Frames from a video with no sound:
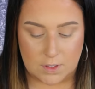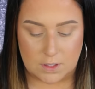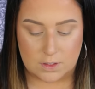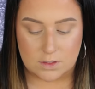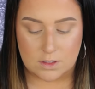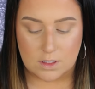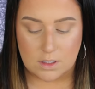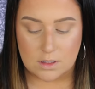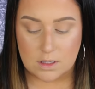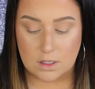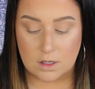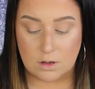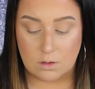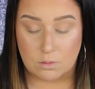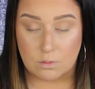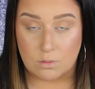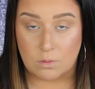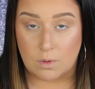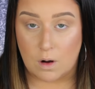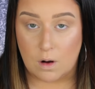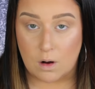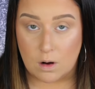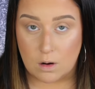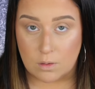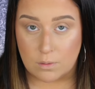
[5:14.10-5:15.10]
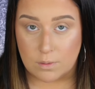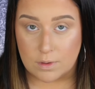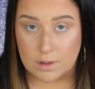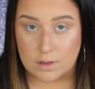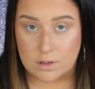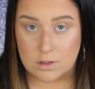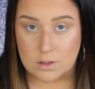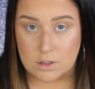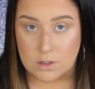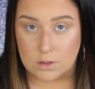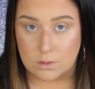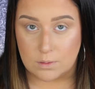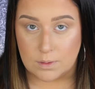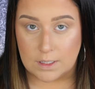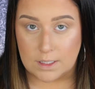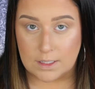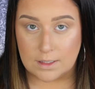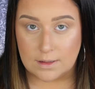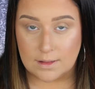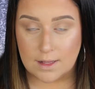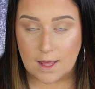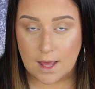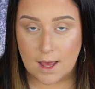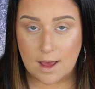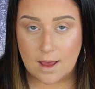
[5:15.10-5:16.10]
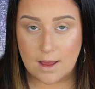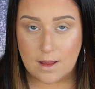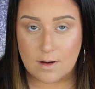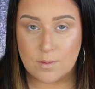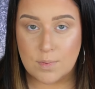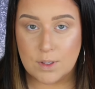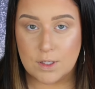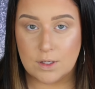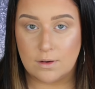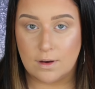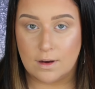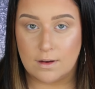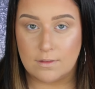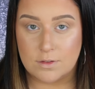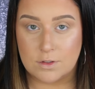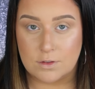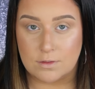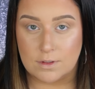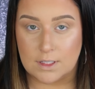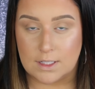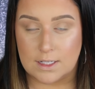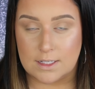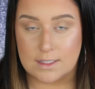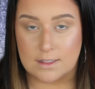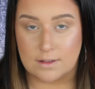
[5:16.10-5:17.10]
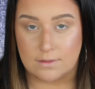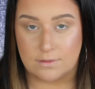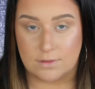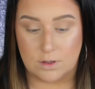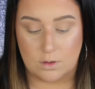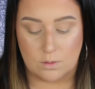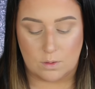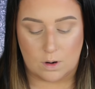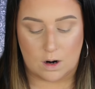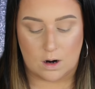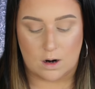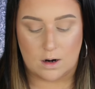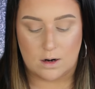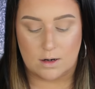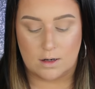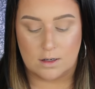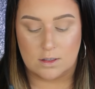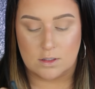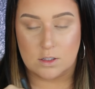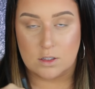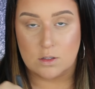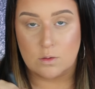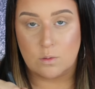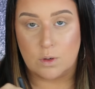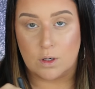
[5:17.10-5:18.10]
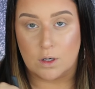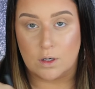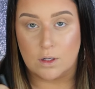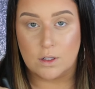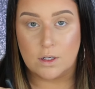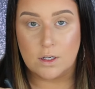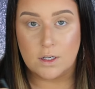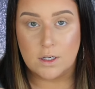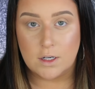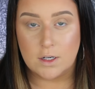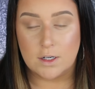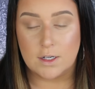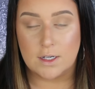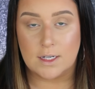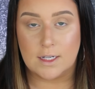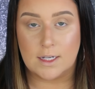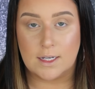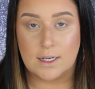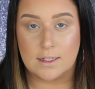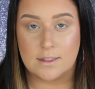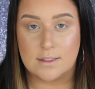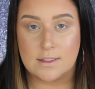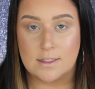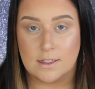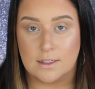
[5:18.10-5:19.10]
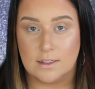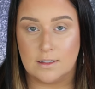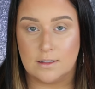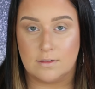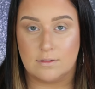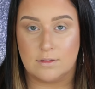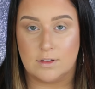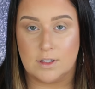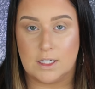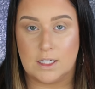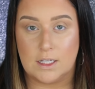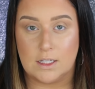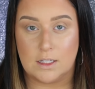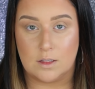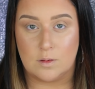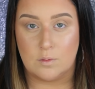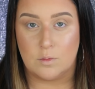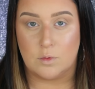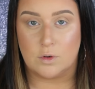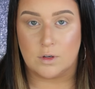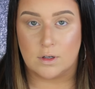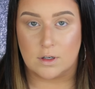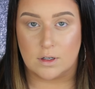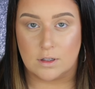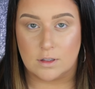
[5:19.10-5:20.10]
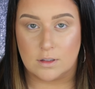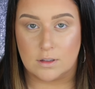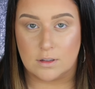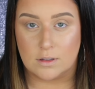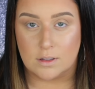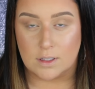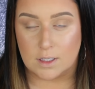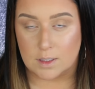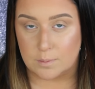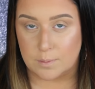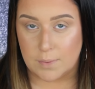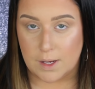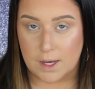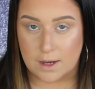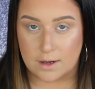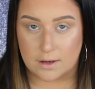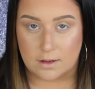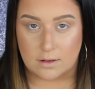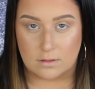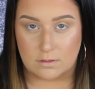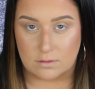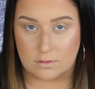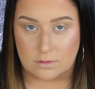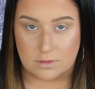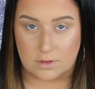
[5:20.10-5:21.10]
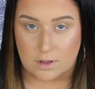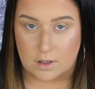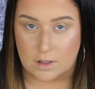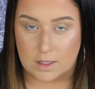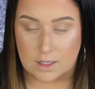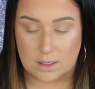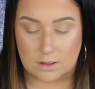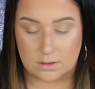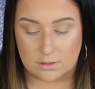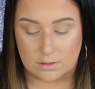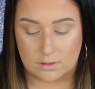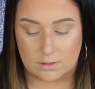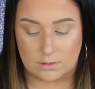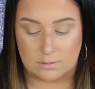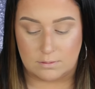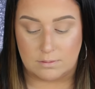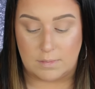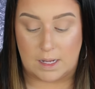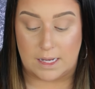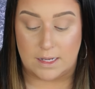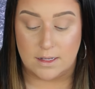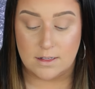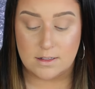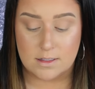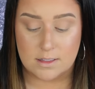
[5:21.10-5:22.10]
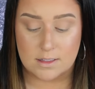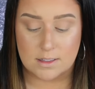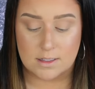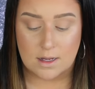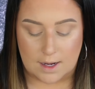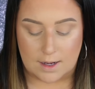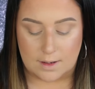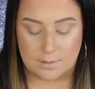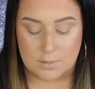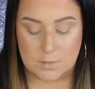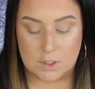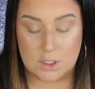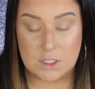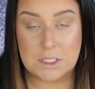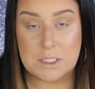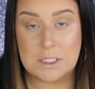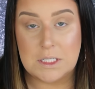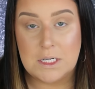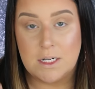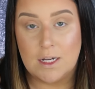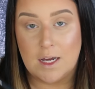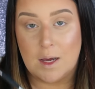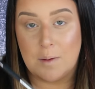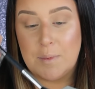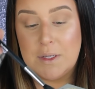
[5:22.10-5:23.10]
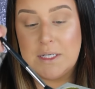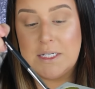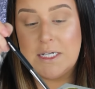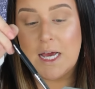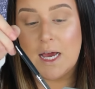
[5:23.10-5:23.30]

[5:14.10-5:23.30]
There's nothing wrong with doing that, but you have to realize if you are a swirler, you're gonna get significantly more kickback and fallout and mess. I'm a